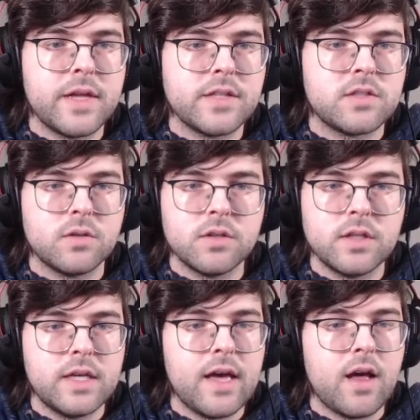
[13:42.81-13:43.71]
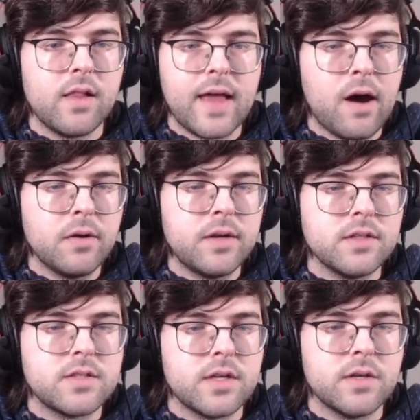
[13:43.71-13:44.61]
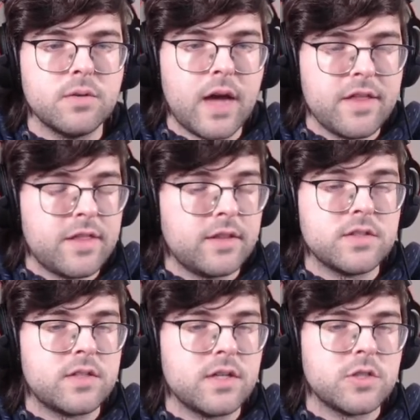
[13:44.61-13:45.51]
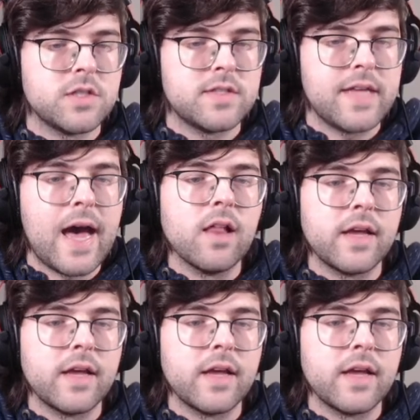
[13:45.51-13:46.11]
That's totally allowed. And so I think this does just that.